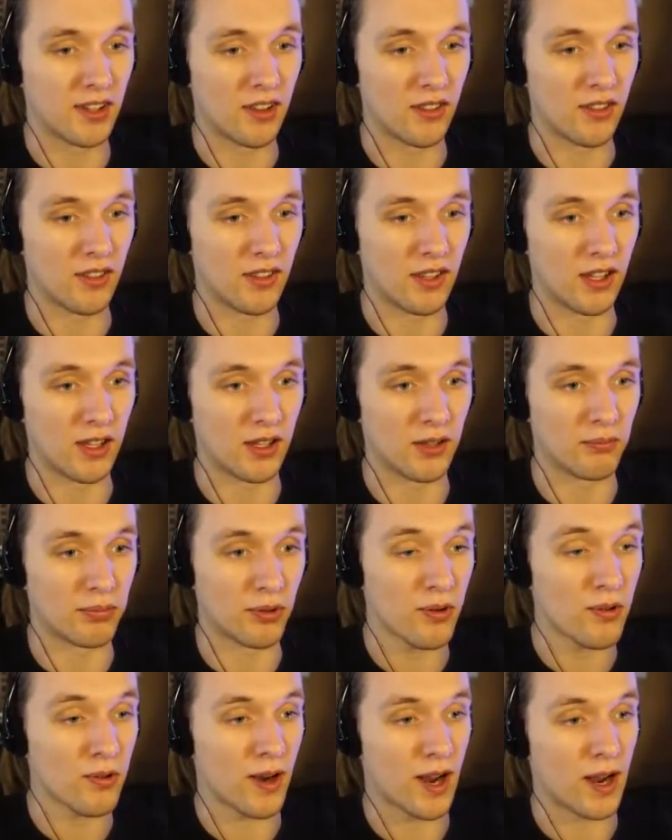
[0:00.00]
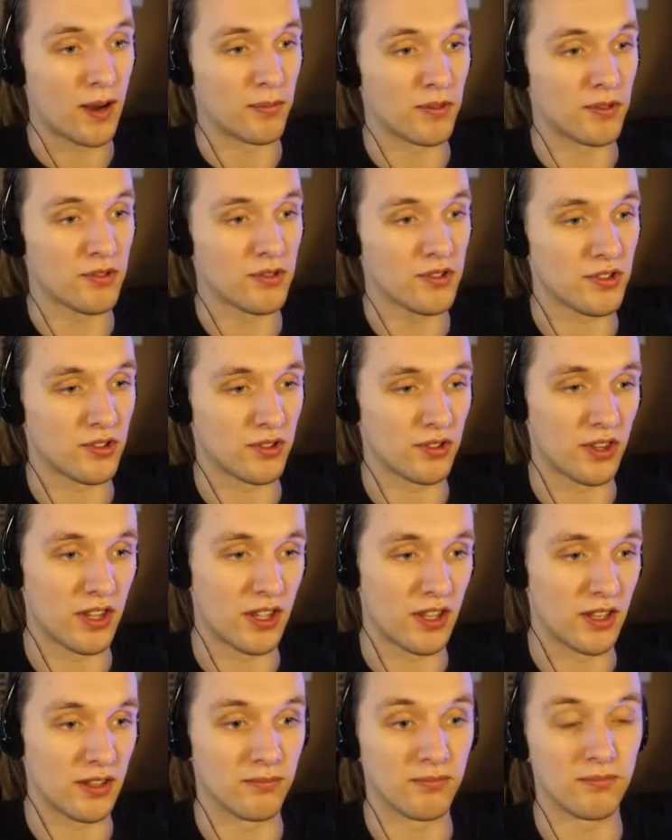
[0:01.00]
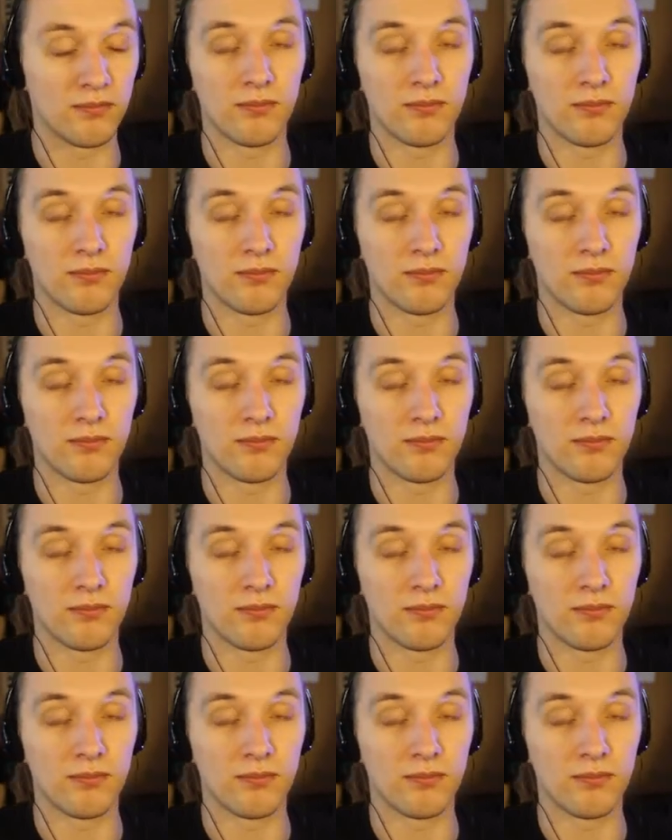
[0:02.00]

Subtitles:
the programmers, or the